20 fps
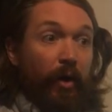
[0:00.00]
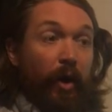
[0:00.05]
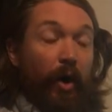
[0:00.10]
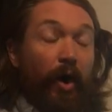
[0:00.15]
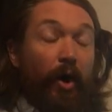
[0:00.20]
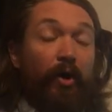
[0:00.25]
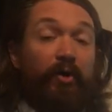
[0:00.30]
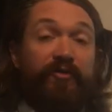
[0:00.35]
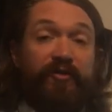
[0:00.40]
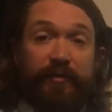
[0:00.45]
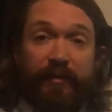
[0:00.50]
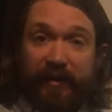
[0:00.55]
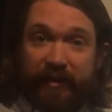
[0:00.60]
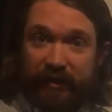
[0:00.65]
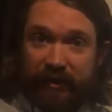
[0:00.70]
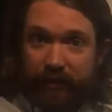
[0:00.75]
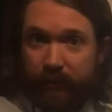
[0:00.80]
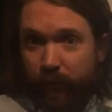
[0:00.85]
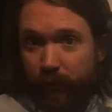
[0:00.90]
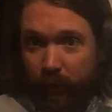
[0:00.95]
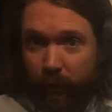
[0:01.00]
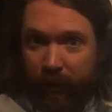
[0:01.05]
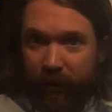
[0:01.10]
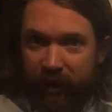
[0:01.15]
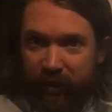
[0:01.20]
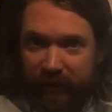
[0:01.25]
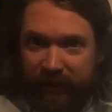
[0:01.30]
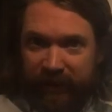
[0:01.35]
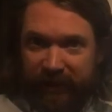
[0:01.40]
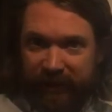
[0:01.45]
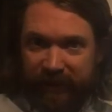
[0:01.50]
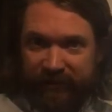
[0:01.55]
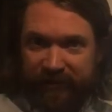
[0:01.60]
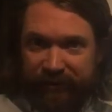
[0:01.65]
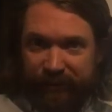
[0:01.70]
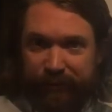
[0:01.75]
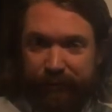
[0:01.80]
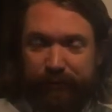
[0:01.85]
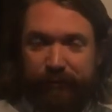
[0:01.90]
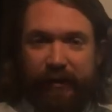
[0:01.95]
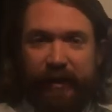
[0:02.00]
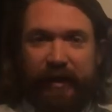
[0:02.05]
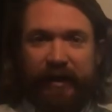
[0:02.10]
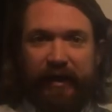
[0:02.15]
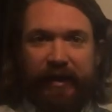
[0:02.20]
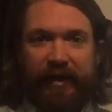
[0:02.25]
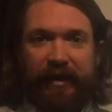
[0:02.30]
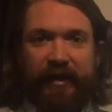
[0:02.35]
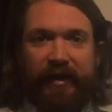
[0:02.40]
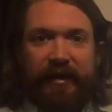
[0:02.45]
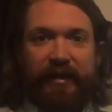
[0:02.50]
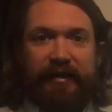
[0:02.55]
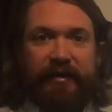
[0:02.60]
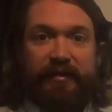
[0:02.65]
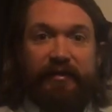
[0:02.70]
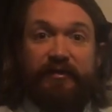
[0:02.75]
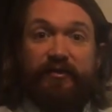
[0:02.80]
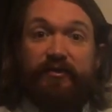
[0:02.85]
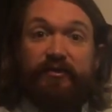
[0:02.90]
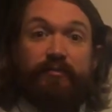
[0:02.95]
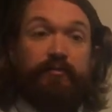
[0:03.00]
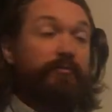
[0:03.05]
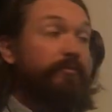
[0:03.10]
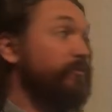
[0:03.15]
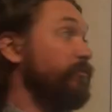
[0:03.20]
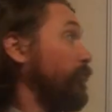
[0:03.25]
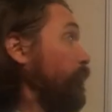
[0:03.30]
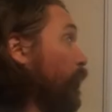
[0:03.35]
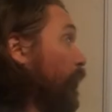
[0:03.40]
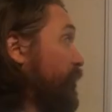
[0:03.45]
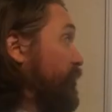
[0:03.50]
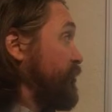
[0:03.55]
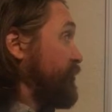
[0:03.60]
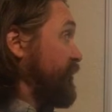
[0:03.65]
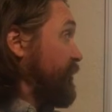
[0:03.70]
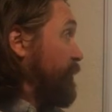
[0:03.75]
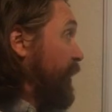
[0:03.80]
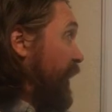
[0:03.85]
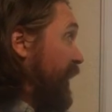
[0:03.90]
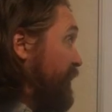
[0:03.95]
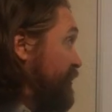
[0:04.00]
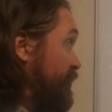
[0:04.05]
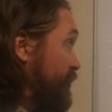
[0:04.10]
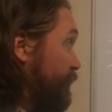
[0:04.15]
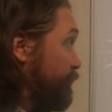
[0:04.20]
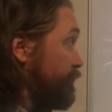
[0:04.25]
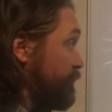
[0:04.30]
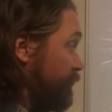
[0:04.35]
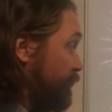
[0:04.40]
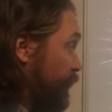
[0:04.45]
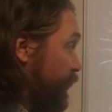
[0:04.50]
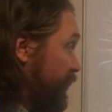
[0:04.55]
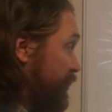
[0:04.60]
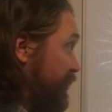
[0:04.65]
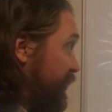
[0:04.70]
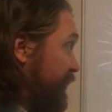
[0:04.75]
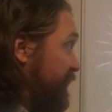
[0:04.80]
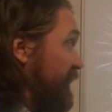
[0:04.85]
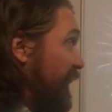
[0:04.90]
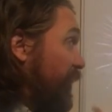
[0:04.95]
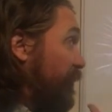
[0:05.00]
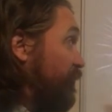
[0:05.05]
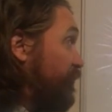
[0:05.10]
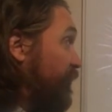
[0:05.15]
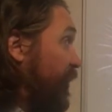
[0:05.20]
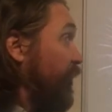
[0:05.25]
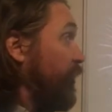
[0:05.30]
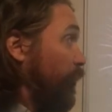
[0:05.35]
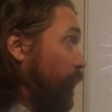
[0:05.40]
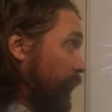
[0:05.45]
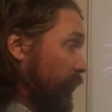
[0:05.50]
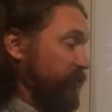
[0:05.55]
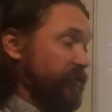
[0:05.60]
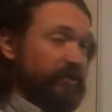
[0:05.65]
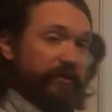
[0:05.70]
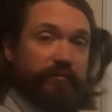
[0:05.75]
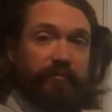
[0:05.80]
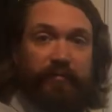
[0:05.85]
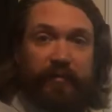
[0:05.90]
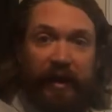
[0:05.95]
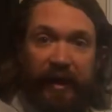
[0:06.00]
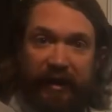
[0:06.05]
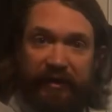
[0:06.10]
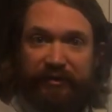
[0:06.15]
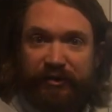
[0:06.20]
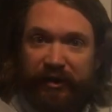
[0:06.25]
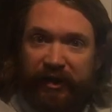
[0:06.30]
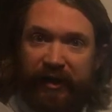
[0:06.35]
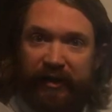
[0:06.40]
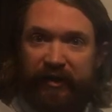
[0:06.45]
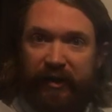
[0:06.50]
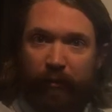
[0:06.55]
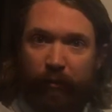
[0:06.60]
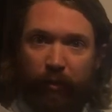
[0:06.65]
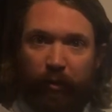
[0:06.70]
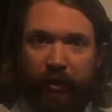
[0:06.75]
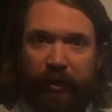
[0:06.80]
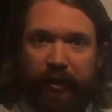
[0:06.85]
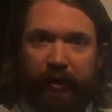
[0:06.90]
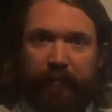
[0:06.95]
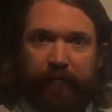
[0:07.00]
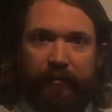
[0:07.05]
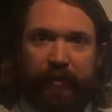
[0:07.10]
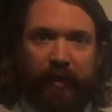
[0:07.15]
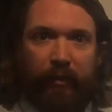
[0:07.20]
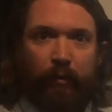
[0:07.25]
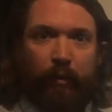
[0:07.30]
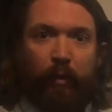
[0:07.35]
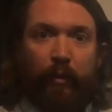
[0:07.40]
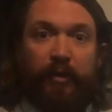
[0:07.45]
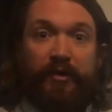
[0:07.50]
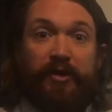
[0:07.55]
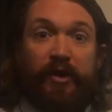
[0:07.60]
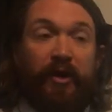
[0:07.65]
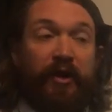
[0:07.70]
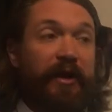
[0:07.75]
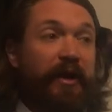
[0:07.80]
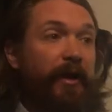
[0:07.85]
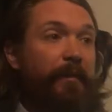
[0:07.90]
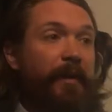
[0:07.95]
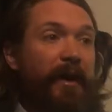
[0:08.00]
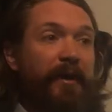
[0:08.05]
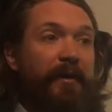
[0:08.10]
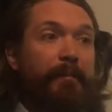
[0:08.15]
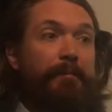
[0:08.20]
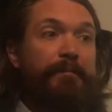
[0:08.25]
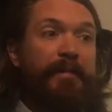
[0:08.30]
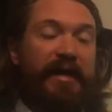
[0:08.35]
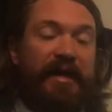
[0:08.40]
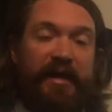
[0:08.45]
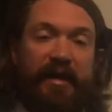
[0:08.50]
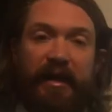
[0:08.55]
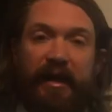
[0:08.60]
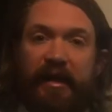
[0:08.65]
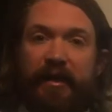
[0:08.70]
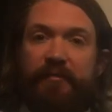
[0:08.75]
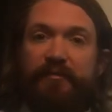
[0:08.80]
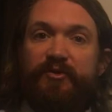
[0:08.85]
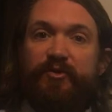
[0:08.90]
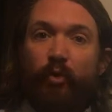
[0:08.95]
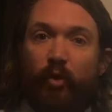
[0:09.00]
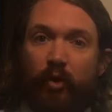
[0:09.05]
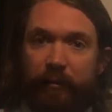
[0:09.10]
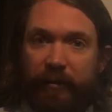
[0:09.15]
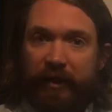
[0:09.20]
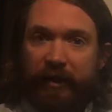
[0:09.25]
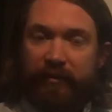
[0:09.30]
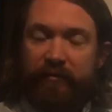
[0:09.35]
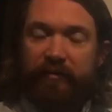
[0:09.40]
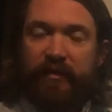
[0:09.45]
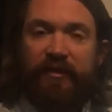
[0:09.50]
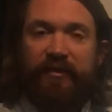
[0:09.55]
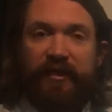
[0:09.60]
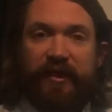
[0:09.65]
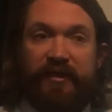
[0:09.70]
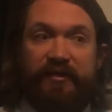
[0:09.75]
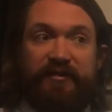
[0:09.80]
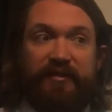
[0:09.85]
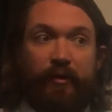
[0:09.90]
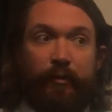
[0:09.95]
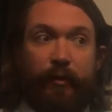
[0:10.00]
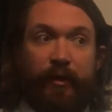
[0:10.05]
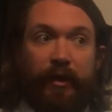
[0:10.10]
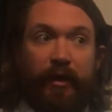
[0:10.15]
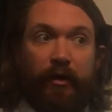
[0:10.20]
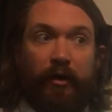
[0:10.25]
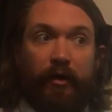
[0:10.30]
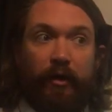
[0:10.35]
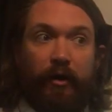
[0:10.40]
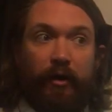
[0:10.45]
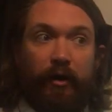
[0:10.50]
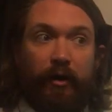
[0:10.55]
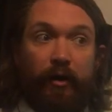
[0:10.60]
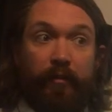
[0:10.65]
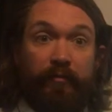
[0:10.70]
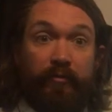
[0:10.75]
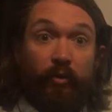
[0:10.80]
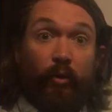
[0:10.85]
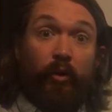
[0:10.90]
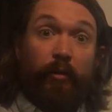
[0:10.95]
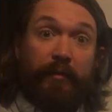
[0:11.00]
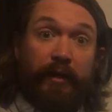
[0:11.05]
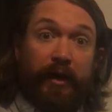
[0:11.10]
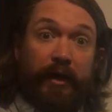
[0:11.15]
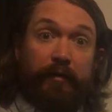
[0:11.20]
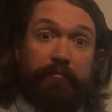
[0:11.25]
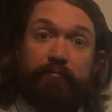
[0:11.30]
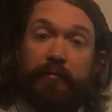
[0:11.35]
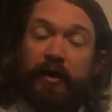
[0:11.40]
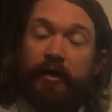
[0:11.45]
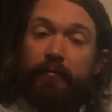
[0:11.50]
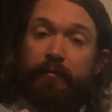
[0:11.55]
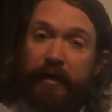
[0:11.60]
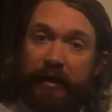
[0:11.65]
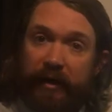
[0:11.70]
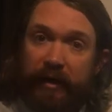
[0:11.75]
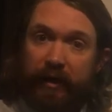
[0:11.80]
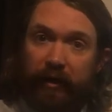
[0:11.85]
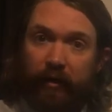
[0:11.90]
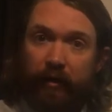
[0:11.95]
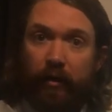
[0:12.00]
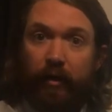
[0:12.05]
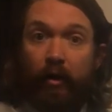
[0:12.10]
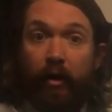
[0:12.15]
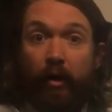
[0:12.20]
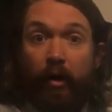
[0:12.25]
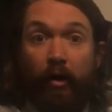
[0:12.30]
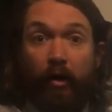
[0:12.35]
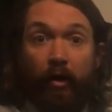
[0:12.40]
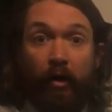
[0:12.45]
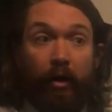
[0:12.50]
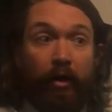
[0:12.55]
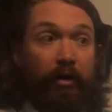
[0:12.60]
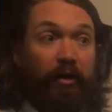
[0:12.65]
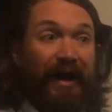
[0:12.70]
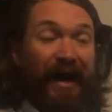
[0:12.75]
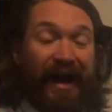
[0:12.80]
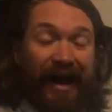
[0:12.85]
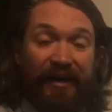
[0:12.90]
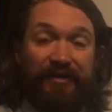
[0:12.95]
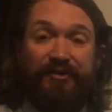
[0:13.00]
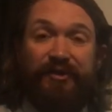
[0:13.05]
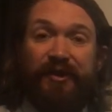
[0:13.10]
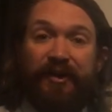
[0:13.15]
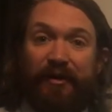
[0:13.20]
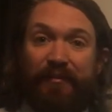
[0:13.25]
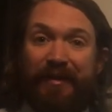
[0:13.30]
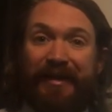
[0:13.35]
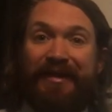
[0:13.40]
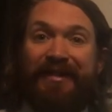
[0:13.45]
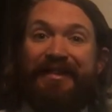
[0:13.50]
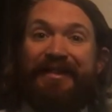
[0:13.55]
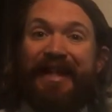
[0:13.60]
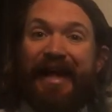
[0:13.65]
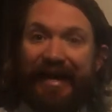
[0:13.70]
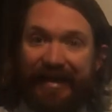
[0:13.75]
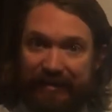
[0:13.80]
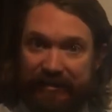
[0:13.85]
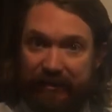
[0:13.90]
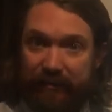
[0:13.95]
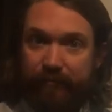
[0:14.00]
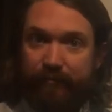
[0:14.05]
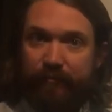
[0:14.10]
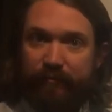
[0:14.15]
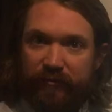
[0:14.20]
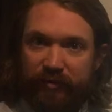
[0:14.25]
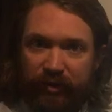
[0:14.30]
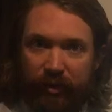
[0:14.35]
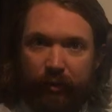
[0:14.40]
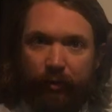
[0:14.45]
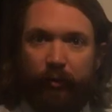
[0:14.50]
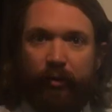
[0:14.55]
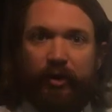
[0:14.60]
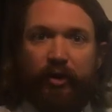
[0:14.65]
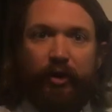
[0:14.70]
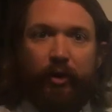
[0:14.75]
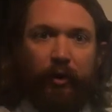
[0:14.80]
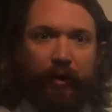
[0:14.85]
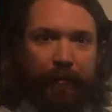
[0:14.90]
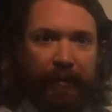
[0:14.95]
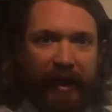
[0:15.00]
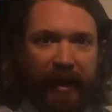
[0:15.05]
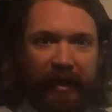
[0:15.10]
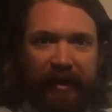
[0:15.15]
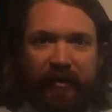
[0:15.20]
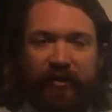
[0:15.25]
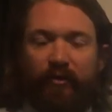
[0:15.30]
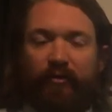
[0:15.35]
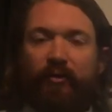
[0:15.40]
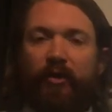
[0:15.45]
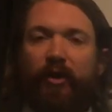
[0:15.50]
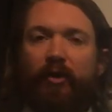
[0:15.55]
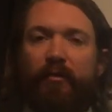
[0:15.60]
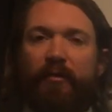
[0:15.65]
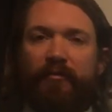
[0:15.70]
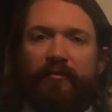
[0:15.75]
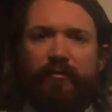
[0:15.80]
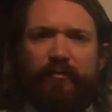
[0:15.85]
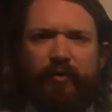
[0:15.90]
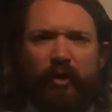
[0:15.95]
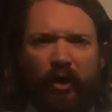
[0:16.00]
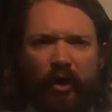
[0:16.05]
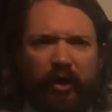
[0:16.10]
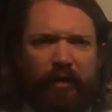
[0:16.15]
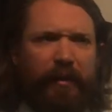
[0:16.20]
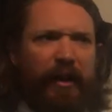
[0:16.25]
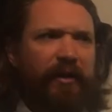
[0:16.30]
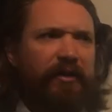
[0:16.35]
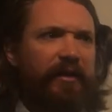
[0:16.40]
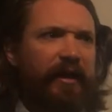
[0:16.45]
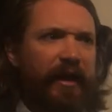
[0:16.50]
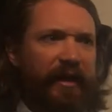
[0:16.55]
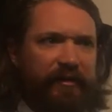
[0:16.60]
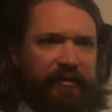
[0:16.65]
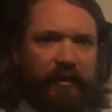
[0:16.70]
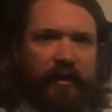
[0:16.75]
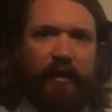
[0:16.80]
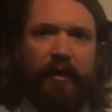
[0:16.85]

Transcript: ultimately, what we're going to be getting to is what you see behind you, which is how fireworks actually end up working. And when we're talking about emitting and absorbing, the things that we are absorbing and emitting are actually going to be light. So we're going back into the realm of talking about light.